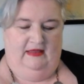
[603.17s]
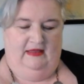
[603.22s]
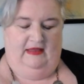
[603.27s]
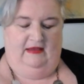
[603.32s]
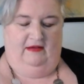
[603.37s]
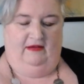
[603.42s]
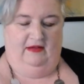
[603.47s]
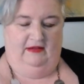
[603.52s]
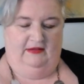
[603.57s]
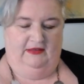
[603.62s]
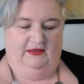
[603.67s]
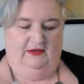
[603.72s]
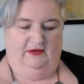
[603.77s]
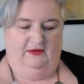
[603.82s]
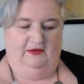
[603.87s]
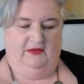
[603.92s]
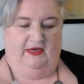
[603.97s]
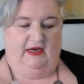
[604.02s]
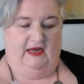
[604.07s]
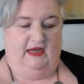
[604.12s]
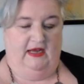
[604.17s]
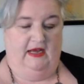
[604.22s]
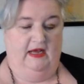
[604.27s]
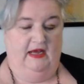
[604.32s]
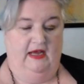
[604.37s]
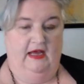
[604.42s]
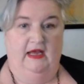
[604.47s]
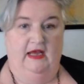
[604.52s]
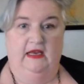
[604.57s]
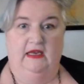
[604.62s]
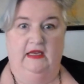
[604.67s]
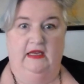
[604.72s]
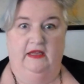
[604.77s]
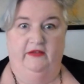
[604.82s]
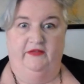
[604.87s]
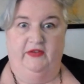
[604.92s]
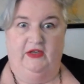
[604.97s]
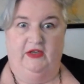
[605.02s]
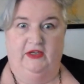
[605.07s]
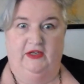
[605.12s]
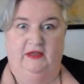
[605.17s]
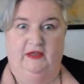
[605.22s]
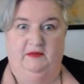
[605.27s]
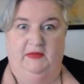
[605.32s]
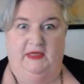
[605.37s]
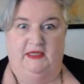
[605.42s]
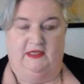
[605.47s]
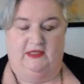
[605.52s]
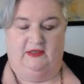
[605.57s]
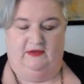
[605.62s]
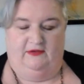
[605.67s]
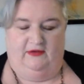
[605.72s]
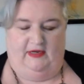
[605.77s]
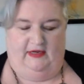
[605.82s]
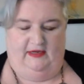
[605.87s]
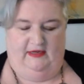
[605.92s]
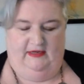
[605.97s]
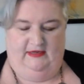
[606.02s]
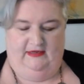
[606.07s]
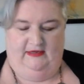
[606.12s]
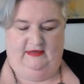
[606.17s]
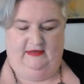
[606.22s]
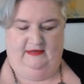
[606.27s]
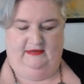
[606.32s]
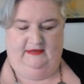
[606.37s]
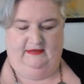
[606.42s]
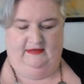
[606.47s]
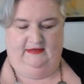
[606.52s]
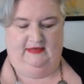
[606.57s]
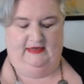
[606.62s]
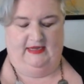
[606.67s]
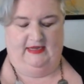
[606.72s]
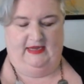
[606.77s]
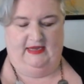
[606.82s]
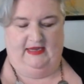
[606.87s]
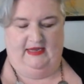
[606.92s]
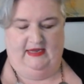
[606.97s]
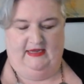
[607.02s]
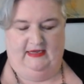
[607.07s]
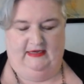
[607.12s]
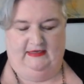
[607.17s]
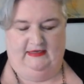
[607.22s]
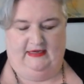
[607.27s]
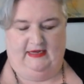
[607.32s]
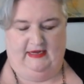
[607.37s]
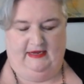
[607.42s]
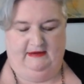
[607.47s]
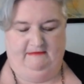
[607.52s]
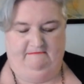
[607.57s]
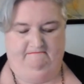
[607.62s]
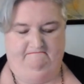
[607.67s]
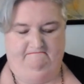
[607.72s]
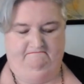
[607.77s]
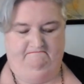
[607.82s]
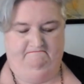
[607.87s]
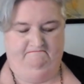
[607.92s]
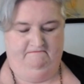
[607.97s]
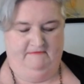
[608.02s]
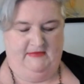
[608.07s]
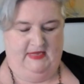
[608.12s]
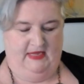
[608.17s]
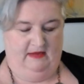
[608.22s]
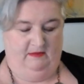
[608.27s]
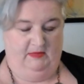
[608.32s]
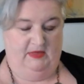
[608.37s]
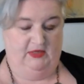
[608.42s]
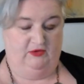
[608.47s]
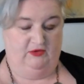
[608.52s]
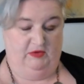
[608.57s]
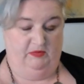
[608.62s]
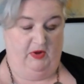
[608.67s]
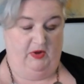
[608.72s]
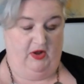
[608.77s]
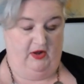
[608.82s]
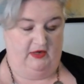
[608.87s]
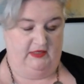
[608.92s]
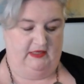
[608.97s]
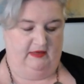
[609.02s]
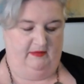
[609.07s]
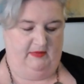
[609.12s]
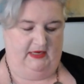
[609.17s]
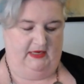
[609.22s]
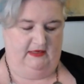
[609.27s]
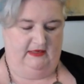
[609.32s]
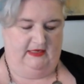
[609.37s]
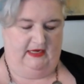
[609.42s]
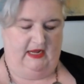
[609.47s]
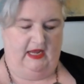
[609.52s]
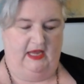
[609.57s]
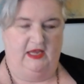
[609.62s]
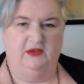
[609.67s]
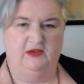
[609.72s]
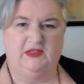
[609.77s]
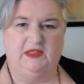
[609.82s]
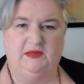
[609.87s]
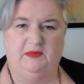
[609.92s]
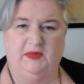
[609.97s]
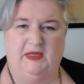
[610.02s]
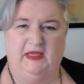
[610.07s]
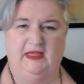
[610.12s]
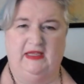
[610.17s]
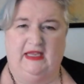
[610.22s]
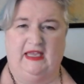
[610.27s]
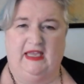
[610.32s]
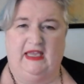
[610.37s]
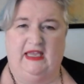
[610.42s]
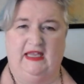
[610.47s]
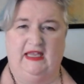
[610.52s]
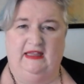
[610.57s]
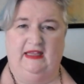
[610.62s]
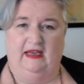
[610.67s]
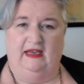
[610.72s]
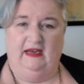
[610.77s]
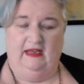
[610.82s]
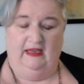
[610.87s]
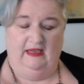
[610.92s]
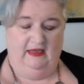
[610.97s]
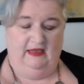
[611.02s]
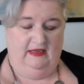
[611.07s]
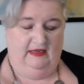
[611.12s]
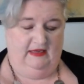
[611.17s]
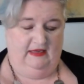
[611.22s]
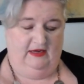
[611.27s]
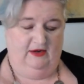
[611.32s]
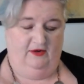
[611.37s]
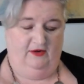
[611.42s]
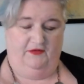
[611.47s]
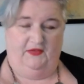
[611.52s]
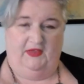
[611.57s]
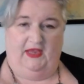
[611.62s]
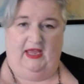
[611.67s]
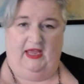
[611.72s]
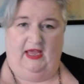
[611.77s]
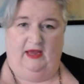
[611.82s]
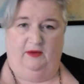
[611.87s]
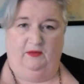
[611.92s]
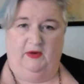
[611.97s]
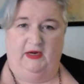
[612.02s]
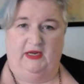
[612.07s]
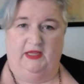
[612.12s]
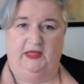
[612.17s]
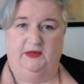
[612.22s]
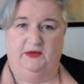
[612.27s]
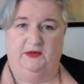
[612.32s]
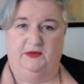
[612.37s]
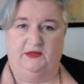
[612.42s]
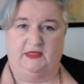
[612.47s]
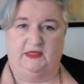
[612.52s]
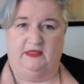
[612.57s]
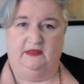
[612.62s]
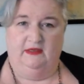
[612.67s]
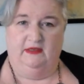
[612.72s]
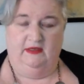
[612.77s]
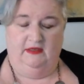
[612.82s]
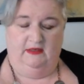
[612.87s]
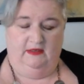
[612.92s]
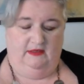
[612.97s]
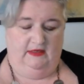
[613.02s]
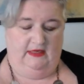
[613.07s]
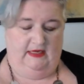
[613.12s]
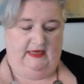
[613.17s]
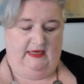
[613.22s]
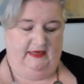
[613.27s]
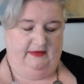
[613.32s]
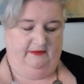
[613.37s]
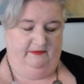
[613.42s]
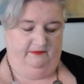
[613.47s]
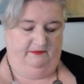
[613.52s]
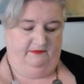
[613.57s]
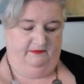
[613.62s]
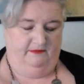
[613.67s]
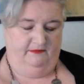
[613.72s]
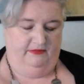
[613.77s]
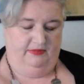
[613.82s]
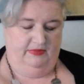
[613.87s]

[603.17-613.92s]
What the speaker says: they all know that I love a good mystery. and mystery box. I mean, like, I used to be the kid that, you know, if they had one of those loot